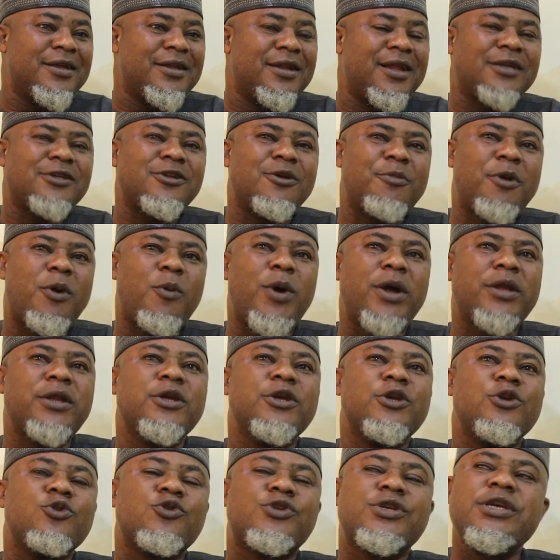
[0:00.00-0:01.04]
That's number one.
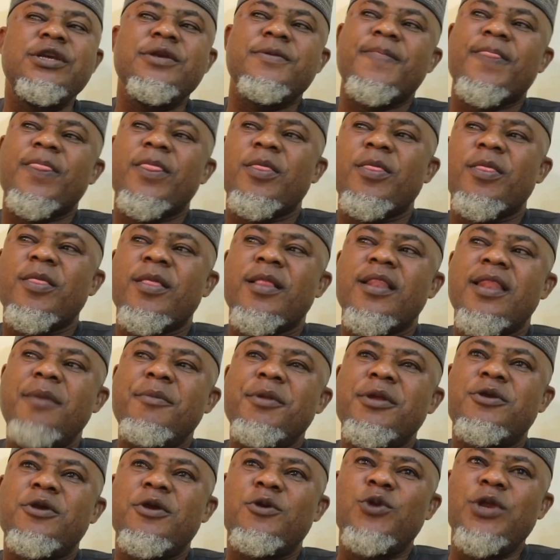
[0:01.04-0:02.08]
You see, let
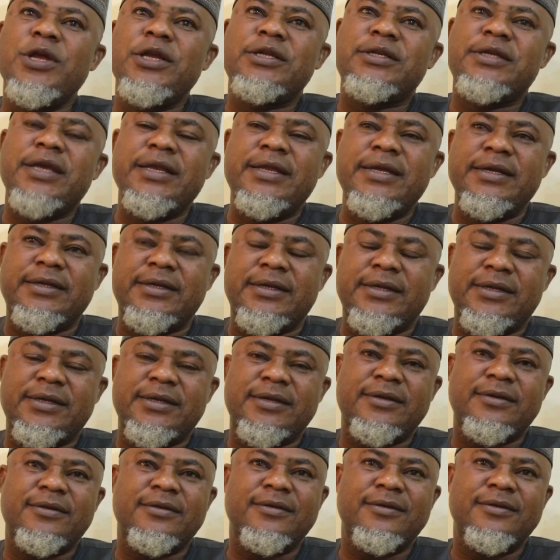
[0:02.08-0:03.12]
me quickly say
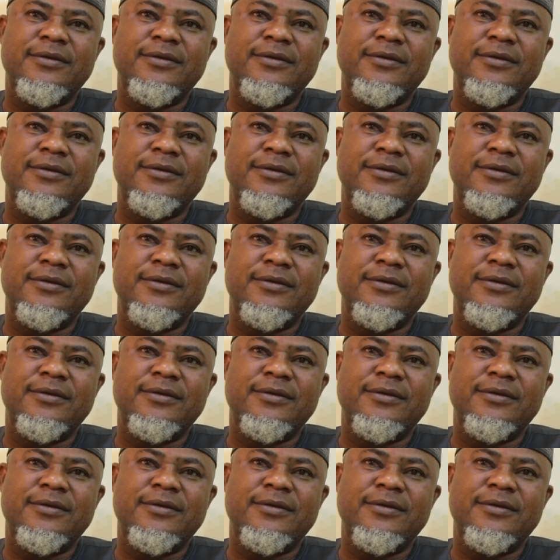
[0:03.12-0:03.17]
this.